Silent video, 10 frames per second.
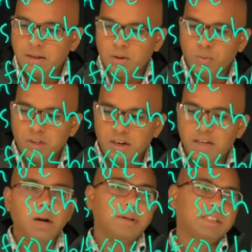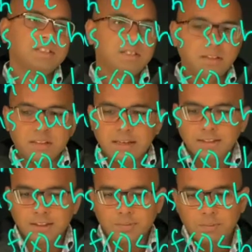we are allowing this thing that
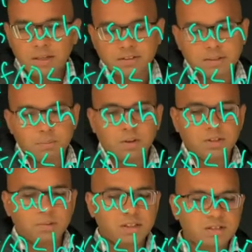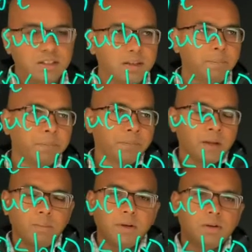except possibly at c,
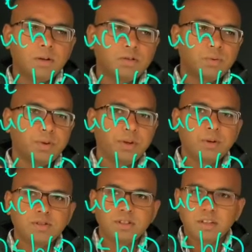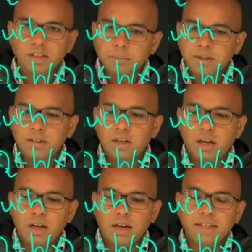because when you consider limit,
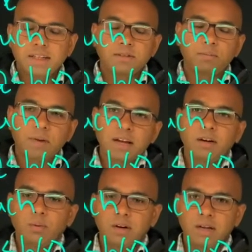it doesn't matter what